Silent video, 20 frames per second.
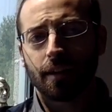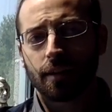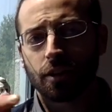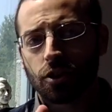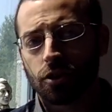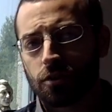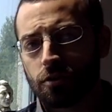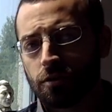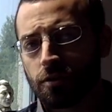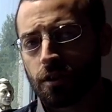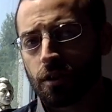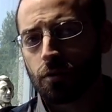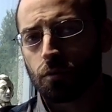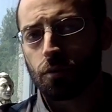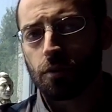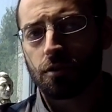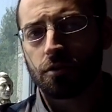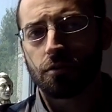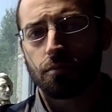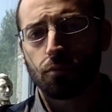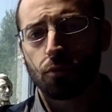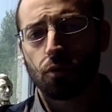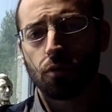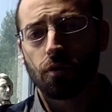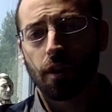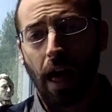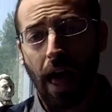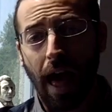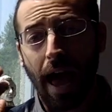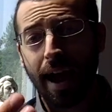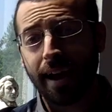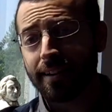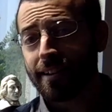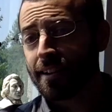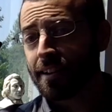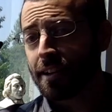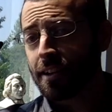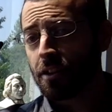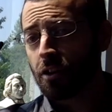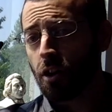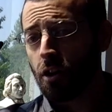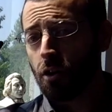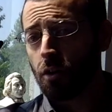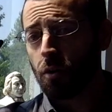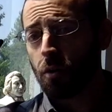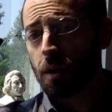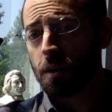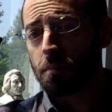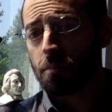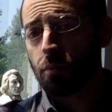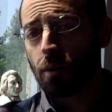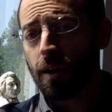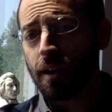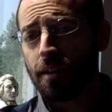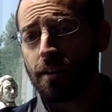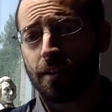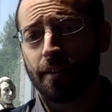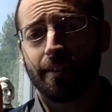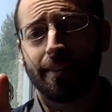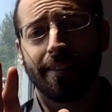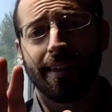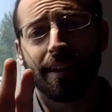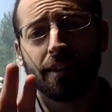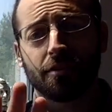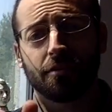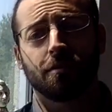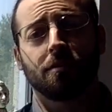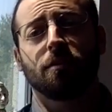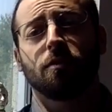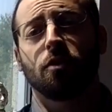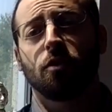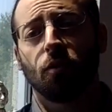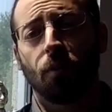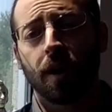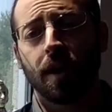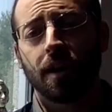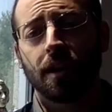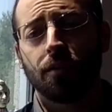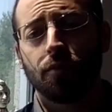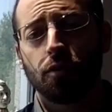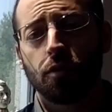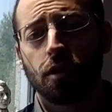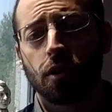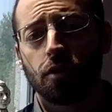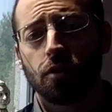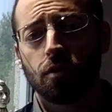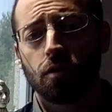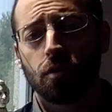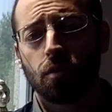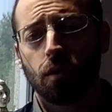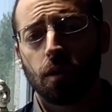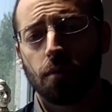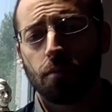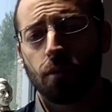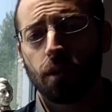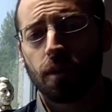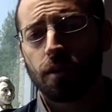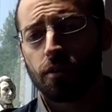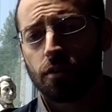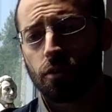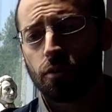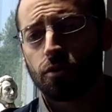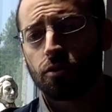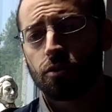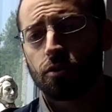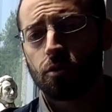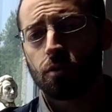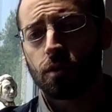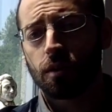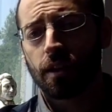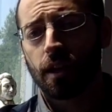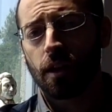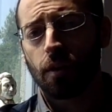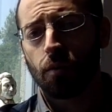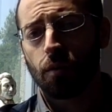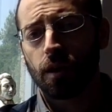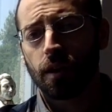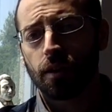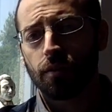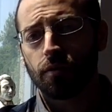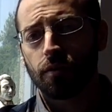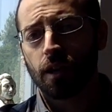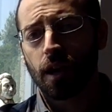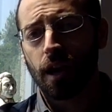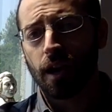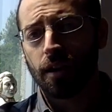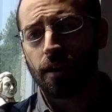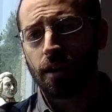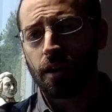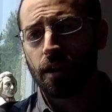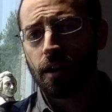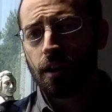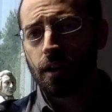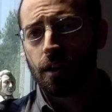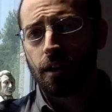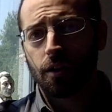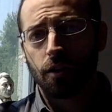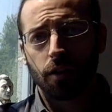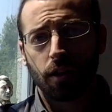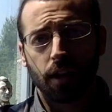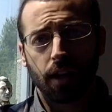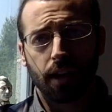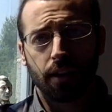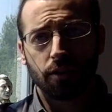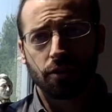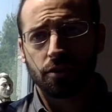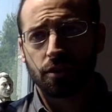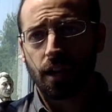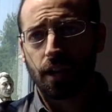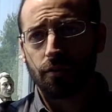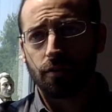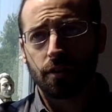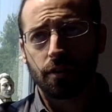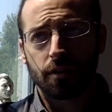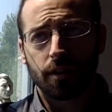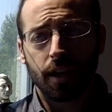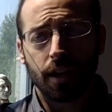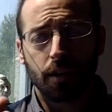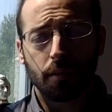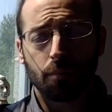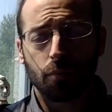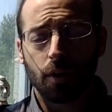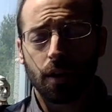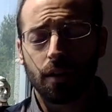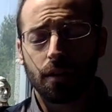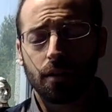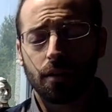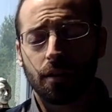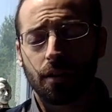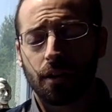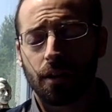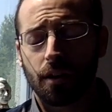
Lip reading: It should sound really smooth. I did it in all in one breath. That's great. If you can do it in one breath, you should do it that way. If not, you're gonna just have to take a breath.